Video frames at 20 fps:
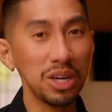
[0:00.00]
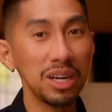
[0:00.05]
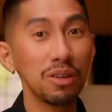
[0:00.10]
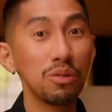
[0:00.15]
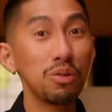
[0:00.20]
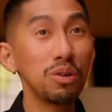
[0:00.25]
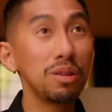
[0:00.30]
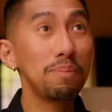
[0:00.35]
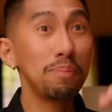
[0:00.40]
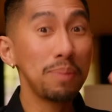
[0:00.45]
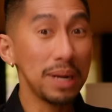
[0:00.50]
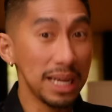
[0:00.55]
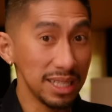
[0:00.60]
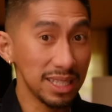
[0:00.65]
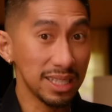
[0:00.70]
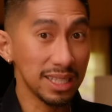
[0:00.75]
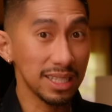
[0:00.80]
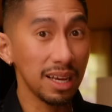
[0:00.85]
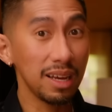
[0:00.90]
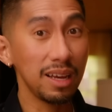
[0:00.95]
you're in a good
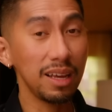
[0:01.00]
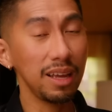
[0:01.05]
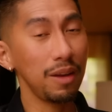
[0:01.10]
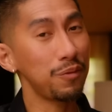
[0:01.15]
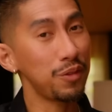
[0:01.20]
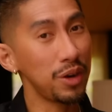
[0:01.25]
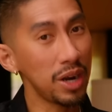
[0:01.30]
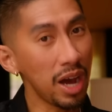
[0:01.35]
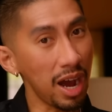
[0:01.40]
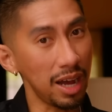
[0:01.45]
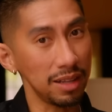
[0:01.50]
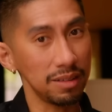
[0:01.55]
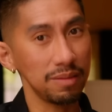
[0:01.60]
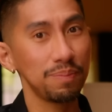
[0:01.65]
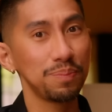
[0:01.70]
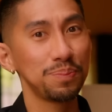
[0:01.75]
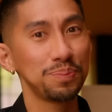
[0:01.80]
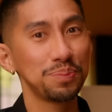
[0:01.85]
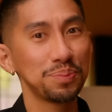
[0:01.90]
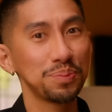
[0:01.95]
place. If not,
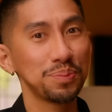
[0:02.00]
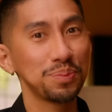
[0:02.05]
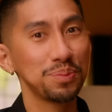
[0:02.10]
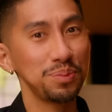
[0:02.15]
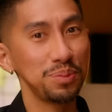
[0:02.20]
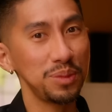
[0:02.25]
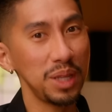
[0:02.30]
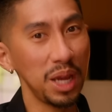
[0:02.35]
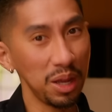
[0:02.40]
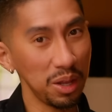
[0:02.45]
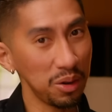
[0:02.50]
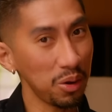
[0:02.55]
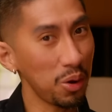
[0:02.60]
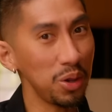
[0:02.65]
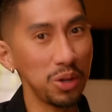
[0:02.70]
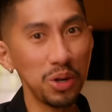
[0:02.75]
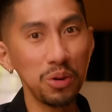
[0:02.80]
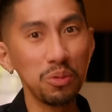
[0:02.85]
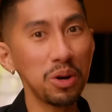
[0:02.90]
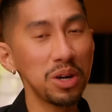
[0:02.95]
eh,
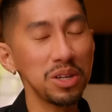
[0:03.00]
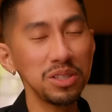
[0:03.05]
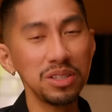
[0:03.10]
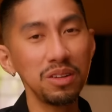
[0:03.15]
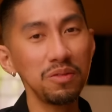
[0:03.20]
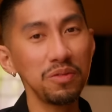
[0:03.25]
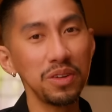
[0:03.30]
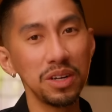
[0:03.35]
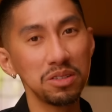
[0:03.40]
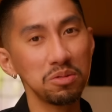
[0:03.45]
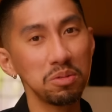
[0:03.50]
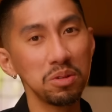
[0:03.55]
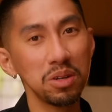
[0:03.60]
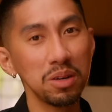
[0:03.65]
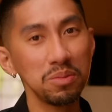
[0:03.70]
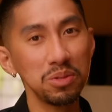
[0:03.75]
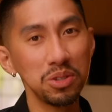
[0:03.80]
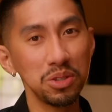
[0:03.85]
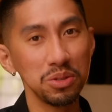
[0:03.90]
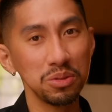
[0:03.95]
all your worries and fears will
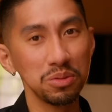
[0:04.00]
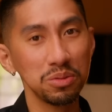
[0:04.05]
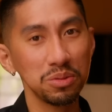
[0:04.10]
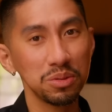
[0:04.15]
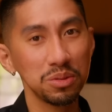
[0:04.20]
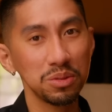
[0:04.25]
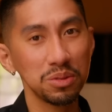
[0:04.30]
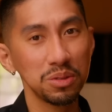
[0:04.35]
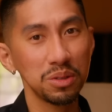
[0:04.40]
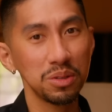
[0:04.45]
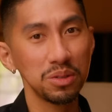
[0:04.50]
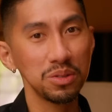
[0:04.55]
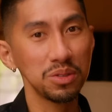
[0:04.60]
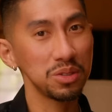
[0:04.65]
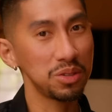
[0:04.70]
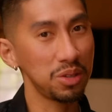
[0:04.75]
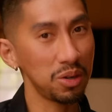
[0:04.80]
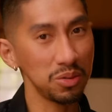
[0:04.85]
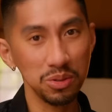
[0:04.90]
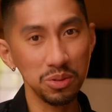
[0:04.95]
come true.
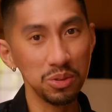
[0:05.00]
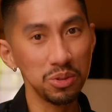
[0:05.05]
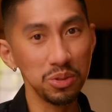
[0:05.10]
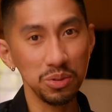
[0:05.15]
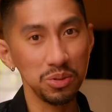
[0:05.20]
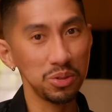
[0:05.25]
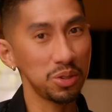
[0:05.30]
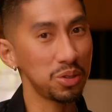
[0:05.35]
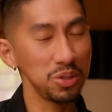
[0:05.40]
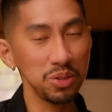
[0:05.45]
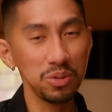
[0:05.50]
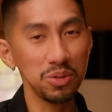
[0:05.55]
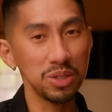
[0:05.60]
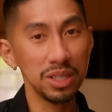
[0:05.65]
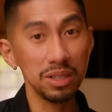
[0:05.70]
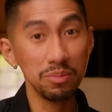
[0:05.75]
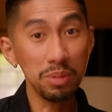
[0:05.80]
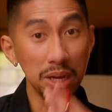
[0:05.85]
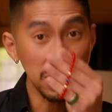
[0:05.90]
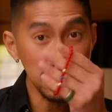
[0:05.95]
So don't do don't use
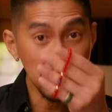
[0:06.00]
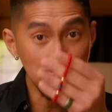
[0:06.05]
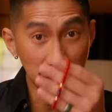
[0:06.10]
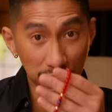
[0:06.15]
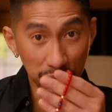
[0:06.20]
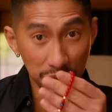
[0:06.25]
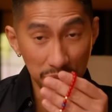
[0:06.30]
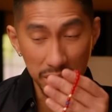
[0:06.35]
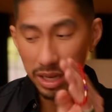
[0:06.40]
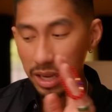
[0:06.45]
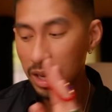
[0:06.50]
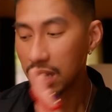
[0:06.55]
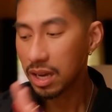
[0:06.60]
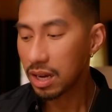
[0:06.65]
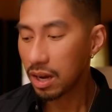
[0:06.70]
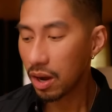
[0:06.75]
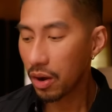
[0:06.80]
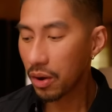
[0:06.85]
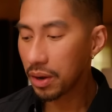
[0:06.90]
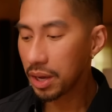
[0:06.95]
it. But this is free.
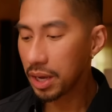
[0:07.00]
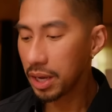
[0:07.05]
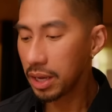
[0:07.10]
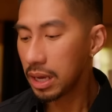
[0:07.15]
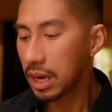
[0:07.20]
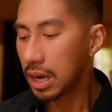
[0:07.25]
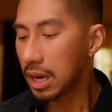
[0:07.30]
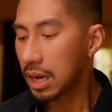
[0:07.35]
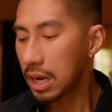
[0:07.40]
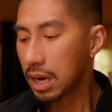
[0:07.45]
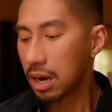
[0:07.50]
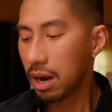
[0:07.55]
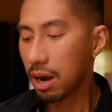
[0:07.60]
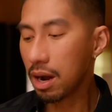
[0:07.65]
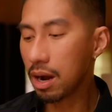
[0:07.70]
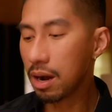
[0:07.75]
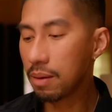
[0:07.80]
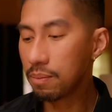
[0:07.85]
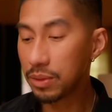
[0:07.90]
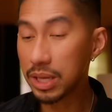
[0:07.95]
Okay,
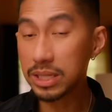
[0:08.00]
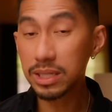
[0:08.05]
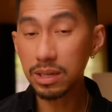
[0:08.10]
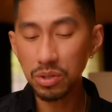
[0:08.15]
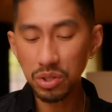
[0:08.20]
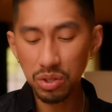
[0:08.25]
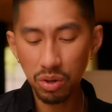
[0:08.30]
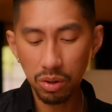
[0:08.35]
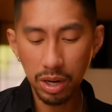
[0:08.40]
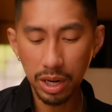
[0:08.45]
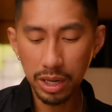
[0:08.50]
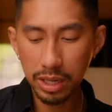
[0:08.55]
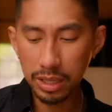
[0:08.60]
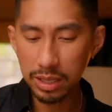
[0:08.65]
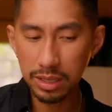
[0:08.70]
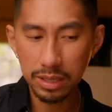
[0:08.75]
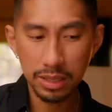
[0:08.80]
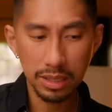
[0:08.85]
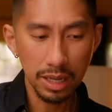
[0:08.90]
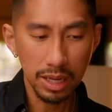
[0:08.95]
um, that's how strong
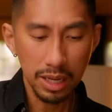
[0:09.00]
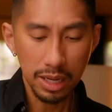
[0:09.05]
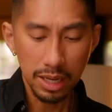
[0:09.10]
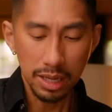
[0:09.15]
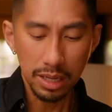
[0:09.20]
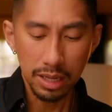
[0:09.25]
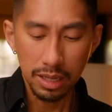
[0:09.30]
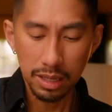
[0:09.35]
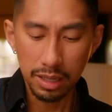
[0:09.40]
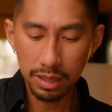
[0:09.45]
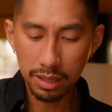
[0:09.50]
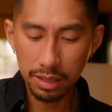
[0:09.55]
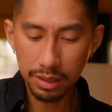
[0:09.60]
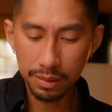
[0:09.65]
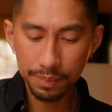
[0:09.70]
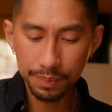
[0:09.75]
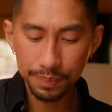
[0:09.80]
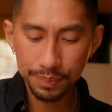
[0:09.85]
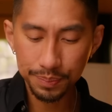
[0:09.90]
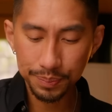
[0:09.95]
garnet is.
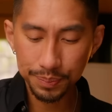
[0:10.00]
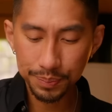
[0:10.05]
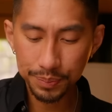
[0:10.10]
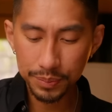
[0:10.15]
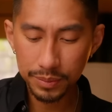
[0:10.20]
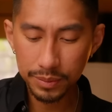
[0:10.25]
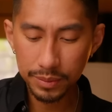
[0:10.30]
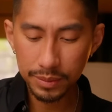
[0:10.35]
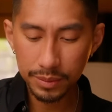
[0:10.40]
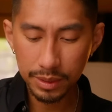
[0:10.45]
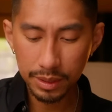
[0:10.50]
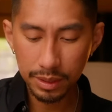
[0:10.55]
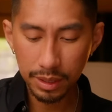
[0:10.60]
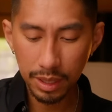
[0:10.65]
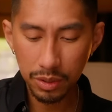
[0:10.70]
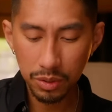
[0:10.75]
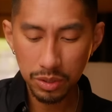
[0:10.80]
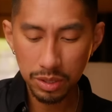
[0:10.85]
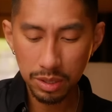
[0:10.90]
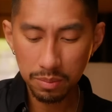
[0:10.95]
Um,
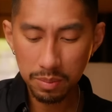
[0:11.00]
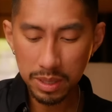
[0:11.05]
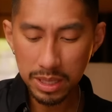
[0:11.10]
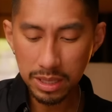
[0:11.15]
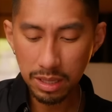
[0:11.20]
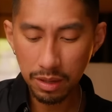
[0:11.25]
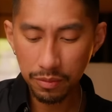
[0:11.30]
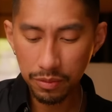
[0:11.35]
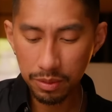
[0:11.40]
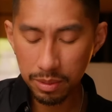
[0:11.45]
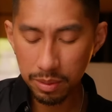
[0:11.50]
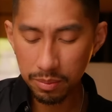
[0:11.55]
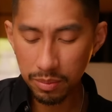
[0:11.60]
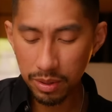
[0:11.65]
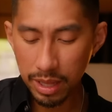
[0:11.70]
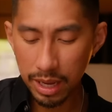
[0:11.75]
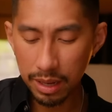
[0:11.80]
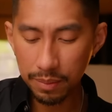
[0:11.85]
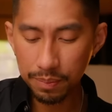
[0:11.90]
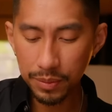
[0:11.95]
I use it myself.
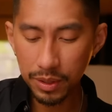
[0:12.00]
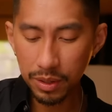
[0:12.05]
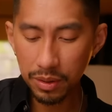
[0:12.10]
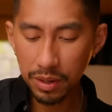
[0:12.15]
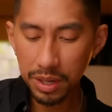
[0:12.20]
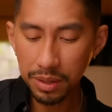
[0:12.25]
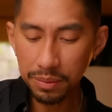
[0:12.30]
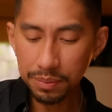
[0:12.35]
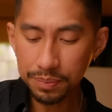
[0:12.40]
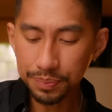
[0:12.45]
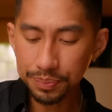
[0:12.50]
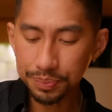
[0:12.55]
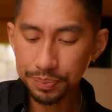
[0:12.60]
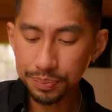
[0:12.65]
Remember that. Okay.